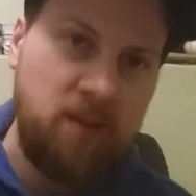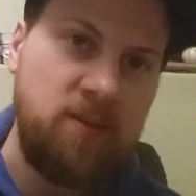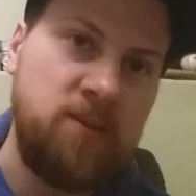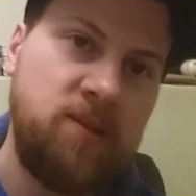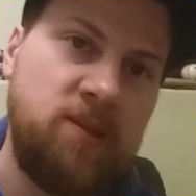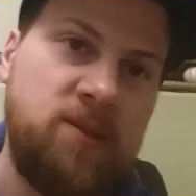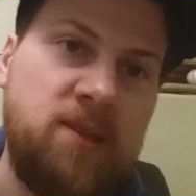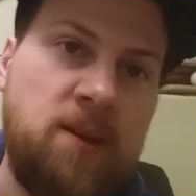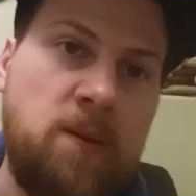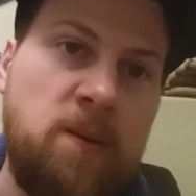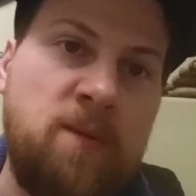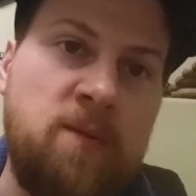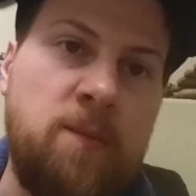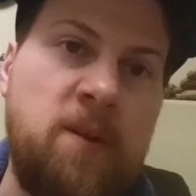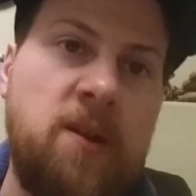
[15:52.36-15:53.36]
this is
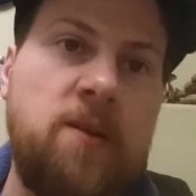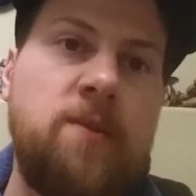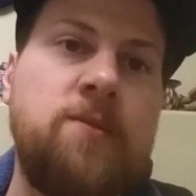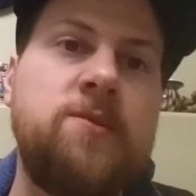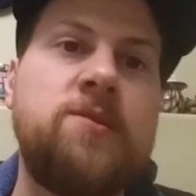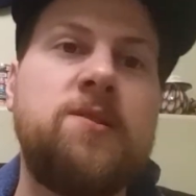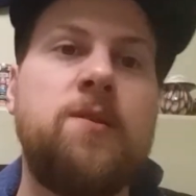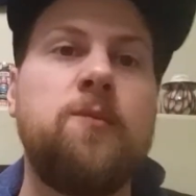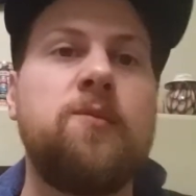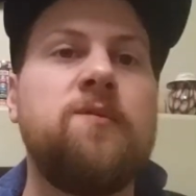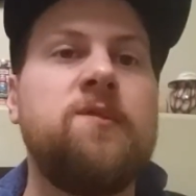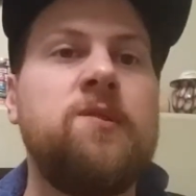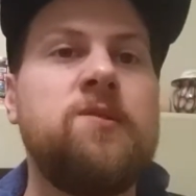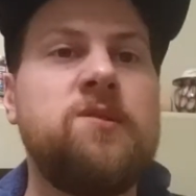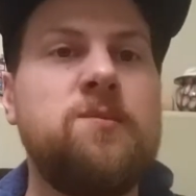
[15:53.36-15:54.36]
Aaron from Aaron's
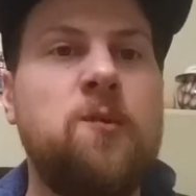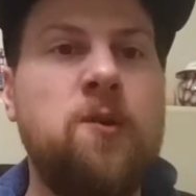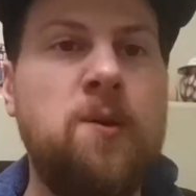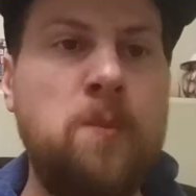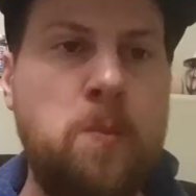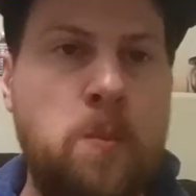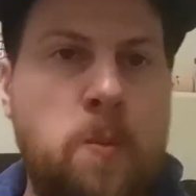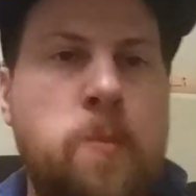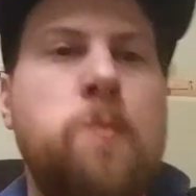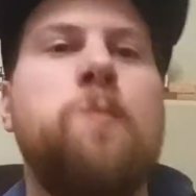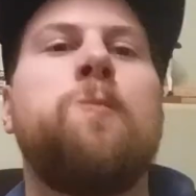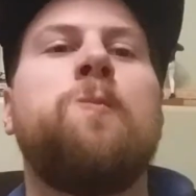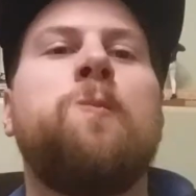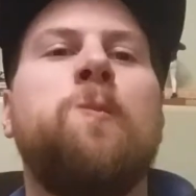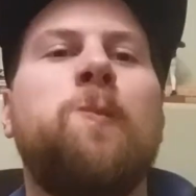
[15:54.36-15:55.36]
Reviews and More.
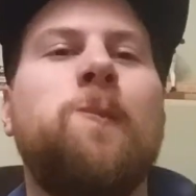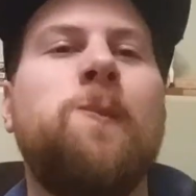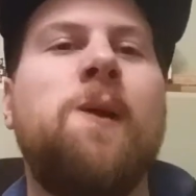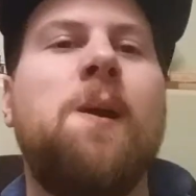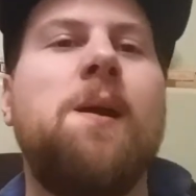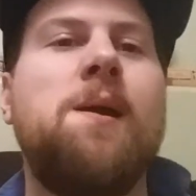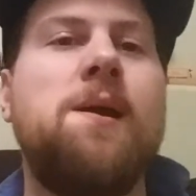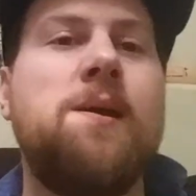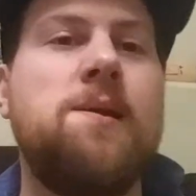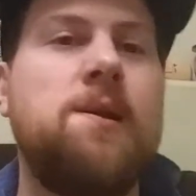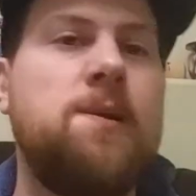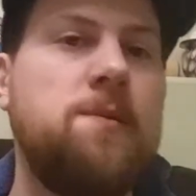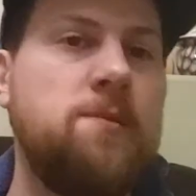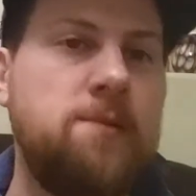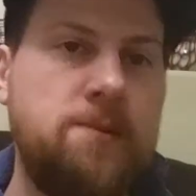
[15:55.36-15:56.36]
And
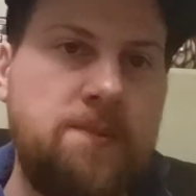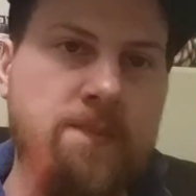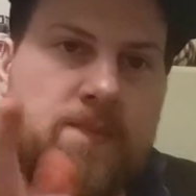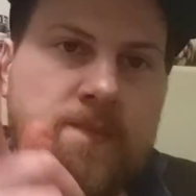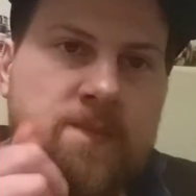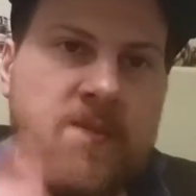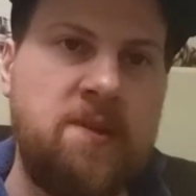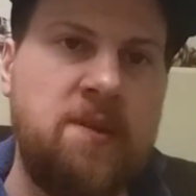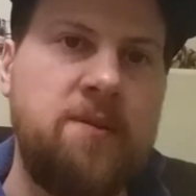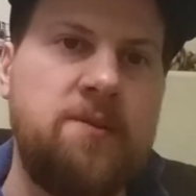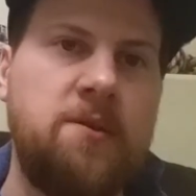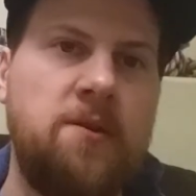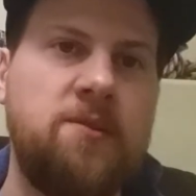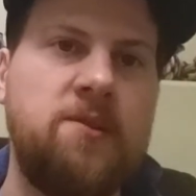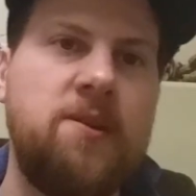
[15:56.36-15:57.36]
I will
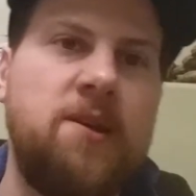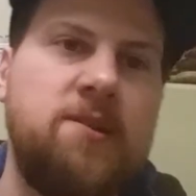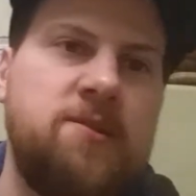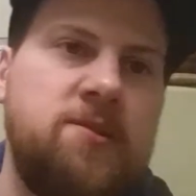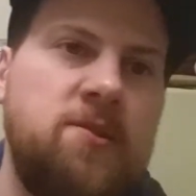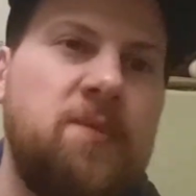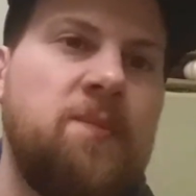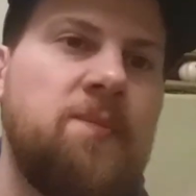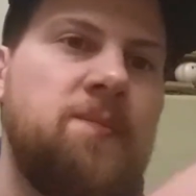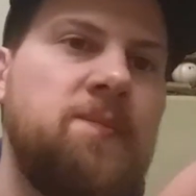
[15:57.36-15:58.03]
talk to you guys soon.